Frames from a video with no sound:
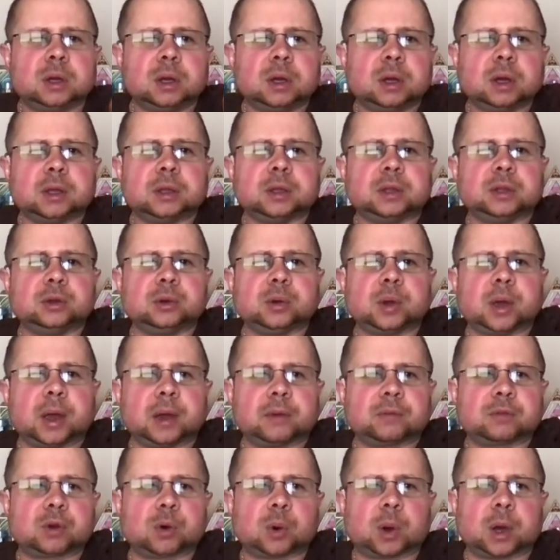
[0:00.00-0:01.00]
and then you
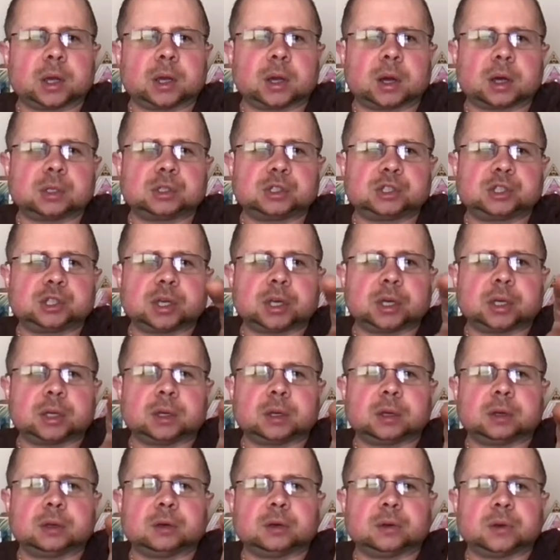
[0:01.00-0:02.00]
have Qui-Gon Jinn,
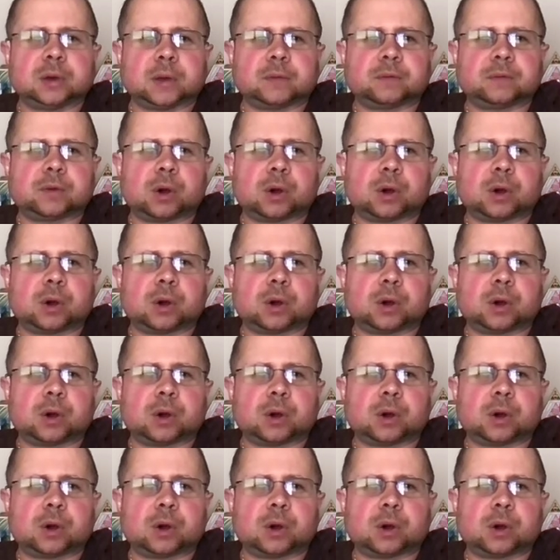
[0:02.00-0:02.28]
and you have